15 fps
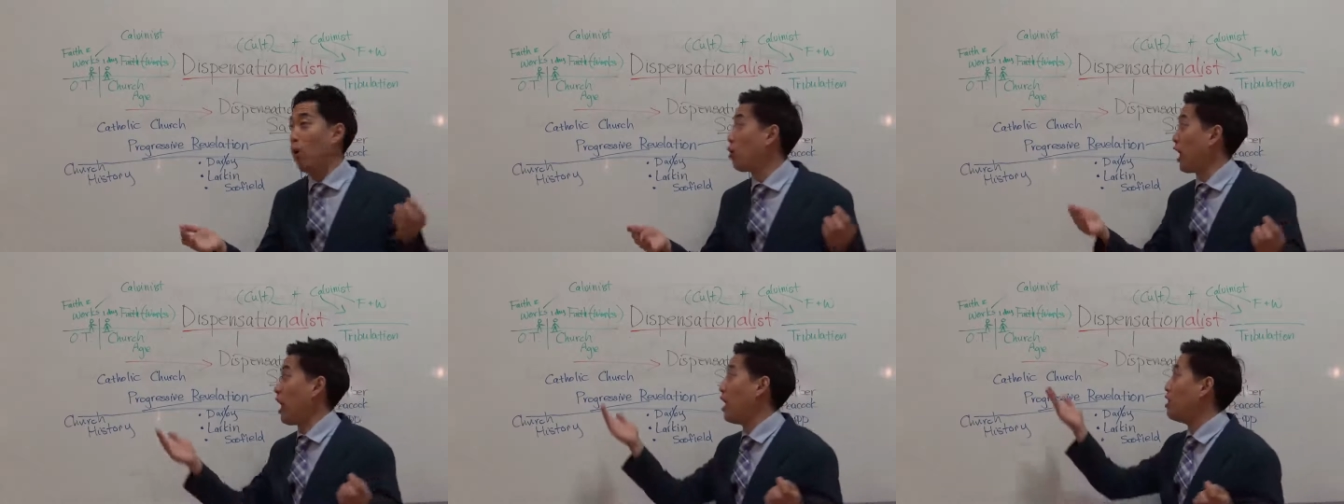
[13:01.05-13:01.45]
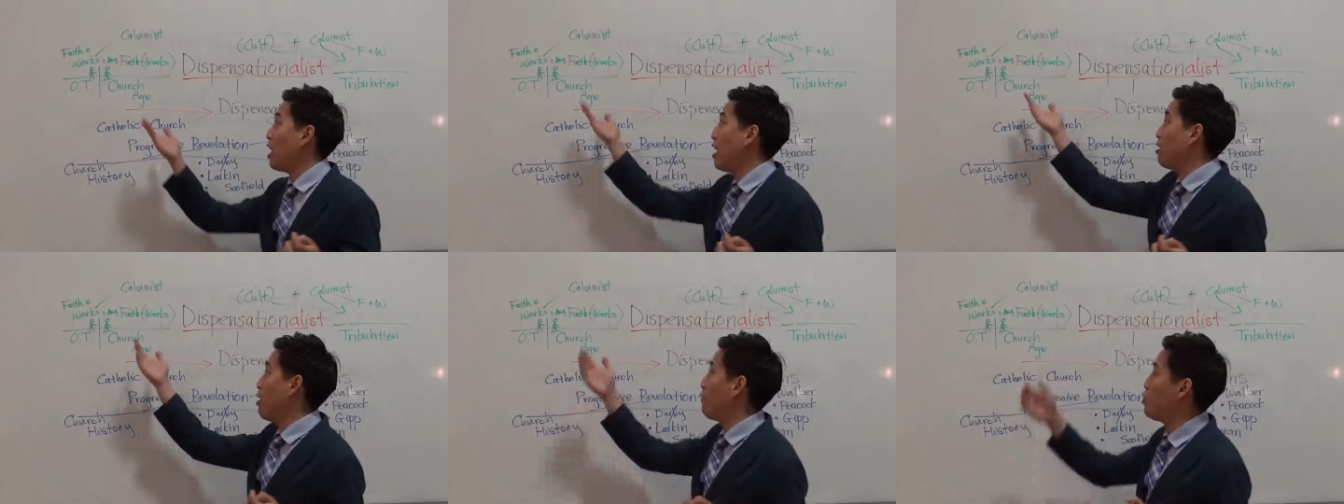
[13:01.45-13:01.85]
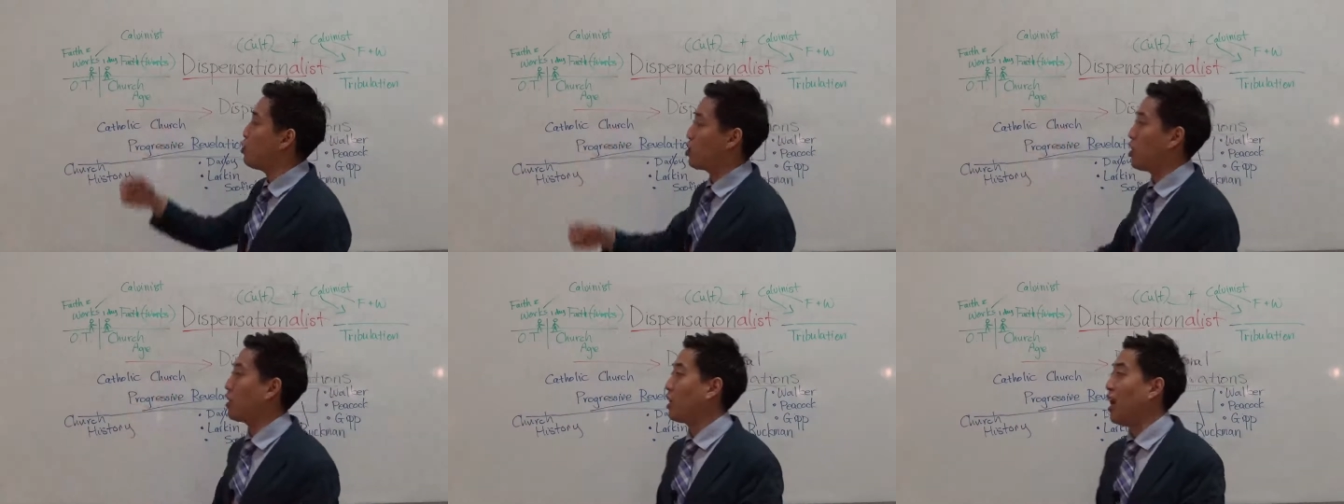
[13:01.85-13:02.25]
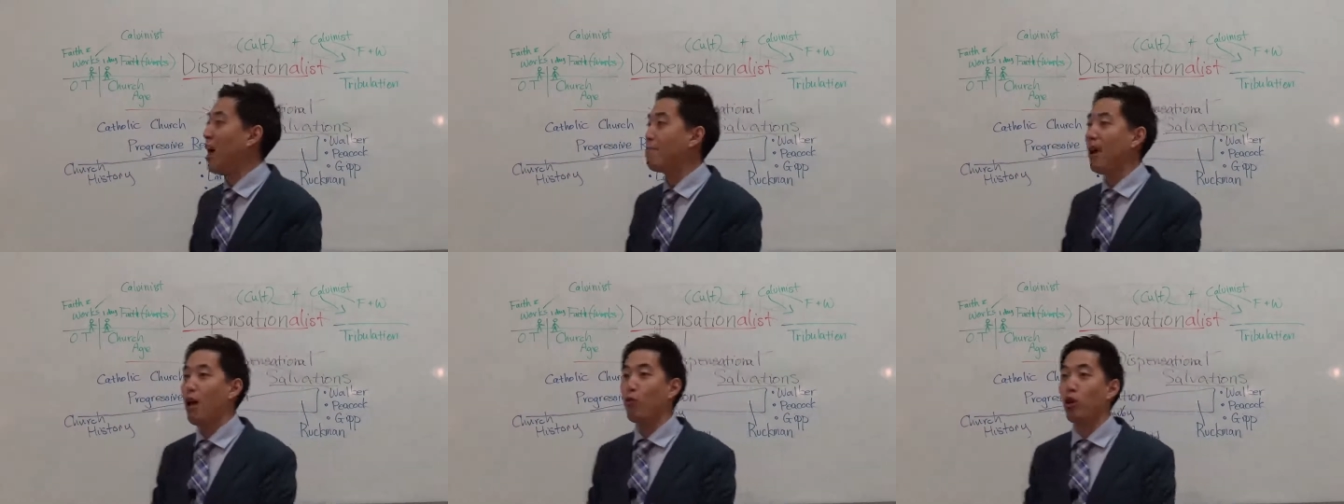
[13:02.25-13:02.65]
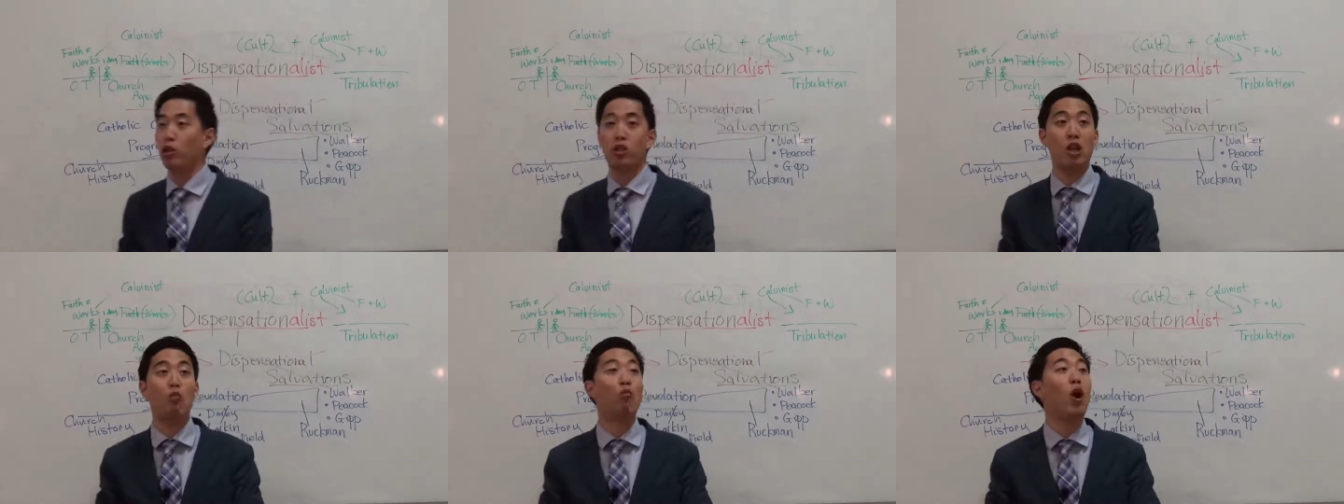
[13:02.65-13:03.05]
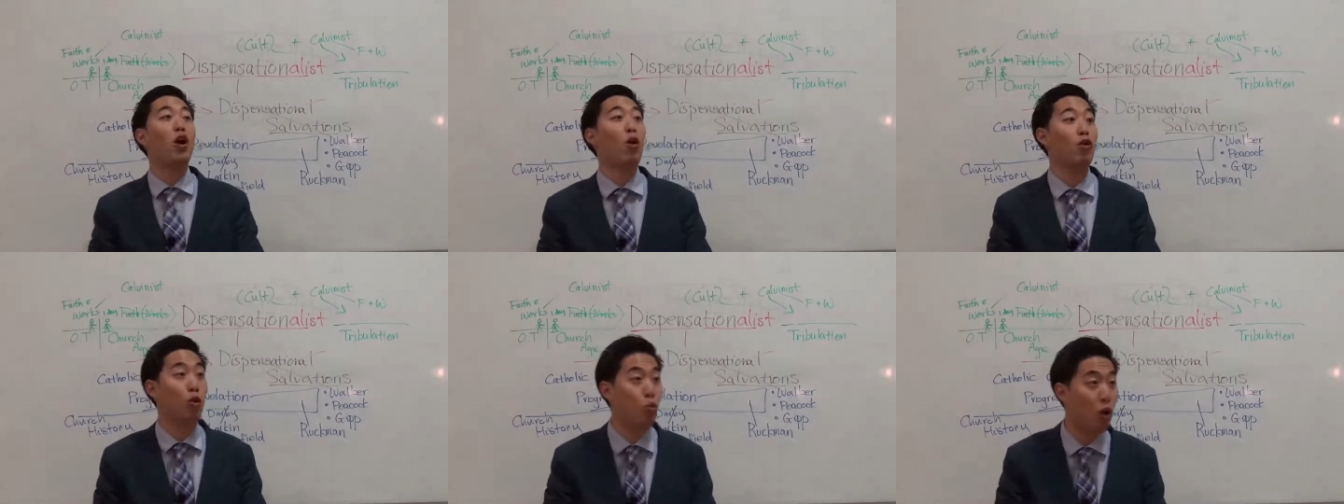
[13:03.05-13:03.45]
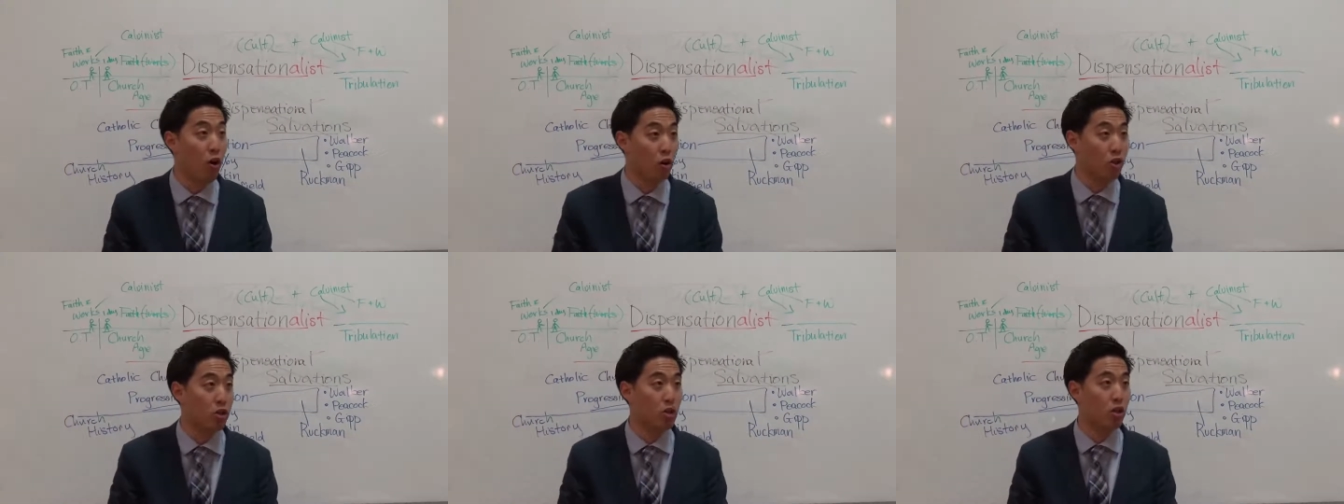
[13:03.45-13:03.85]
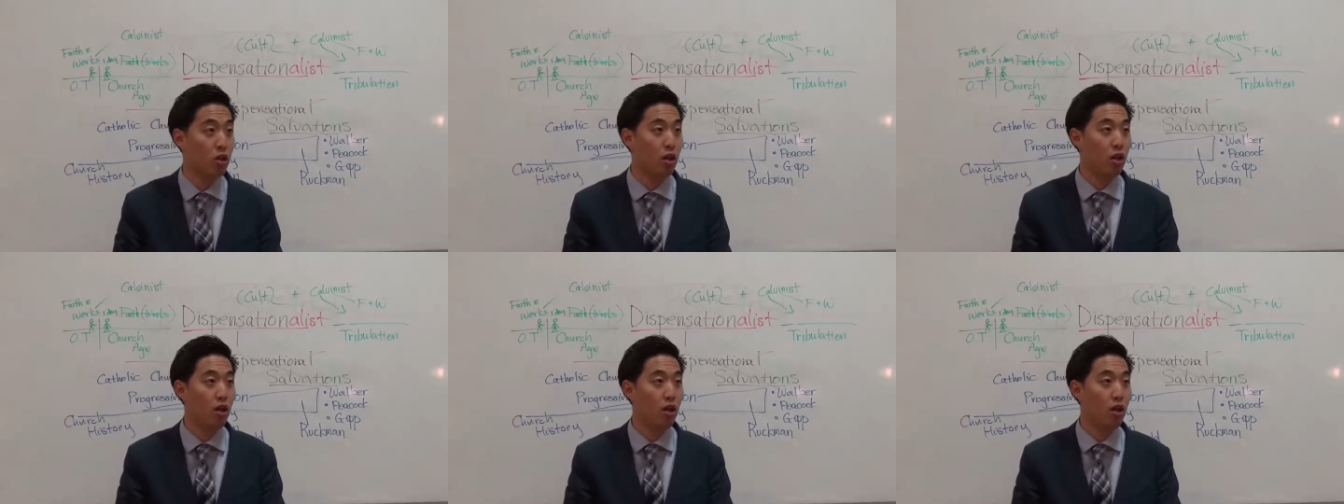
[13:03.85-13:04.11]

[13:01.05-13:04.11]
Okay, then if you claim by works, then what are the works?